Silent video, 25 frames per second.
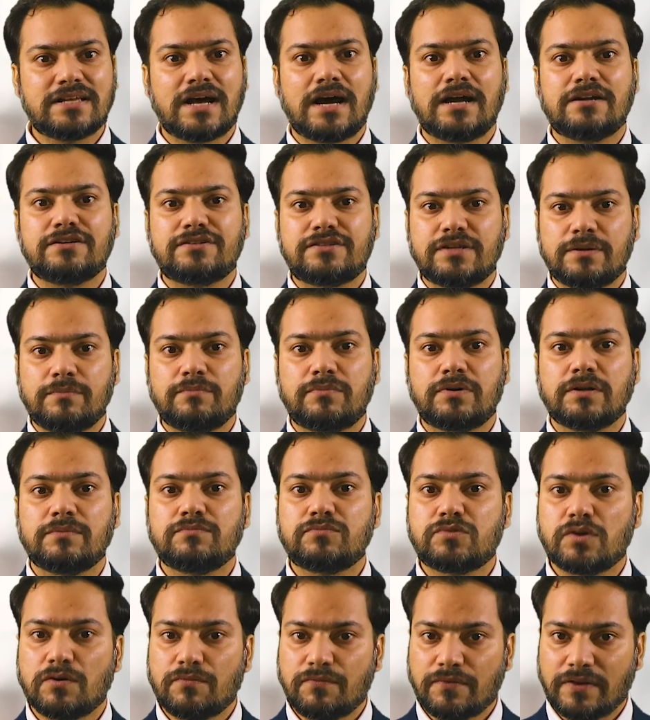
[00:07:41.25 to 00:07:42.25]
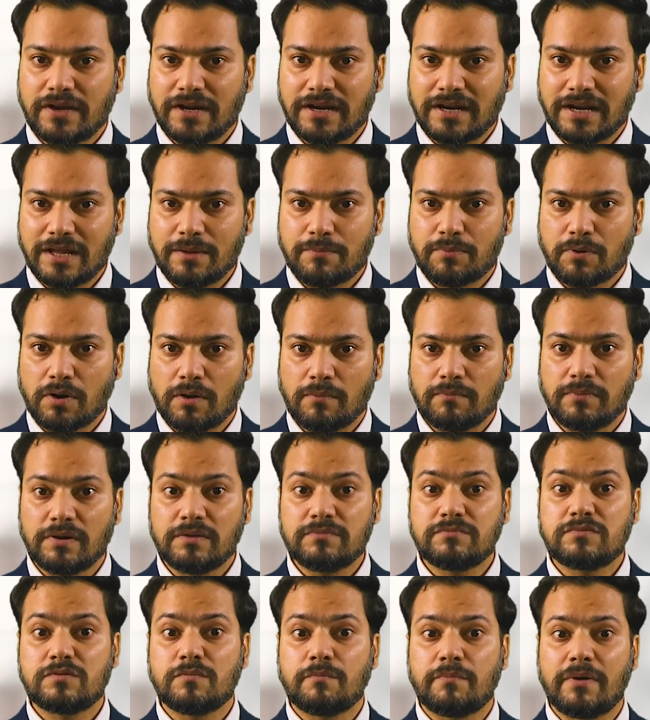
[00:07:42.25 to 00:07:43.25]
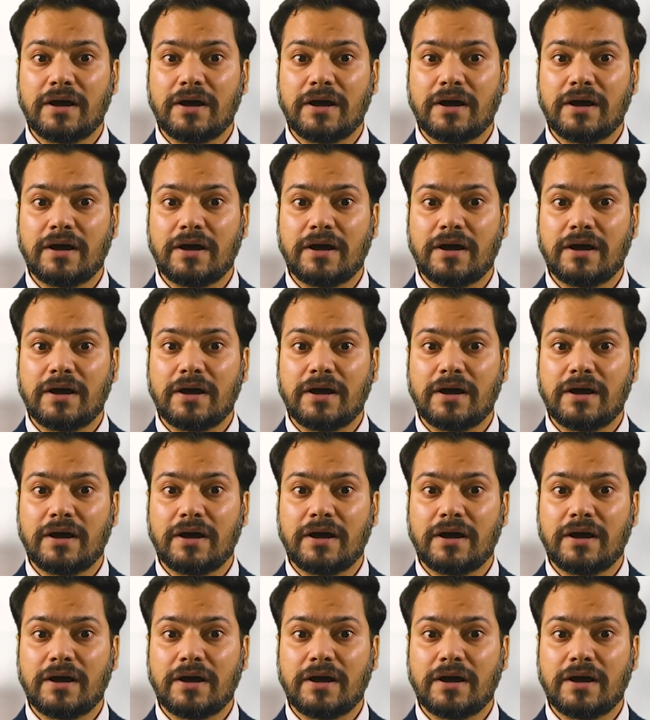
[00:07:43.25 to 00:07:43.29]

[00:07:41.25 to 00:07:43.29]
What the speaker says: are symptoms of kidney problems,